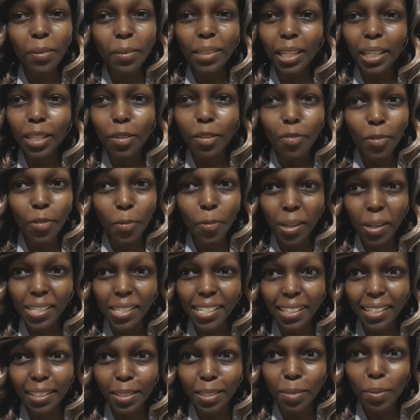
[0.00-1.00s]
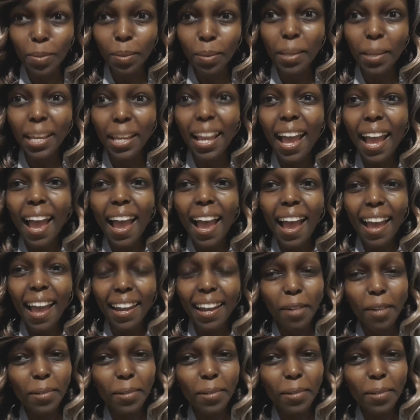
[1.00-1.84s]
Thank you for watching this with me, and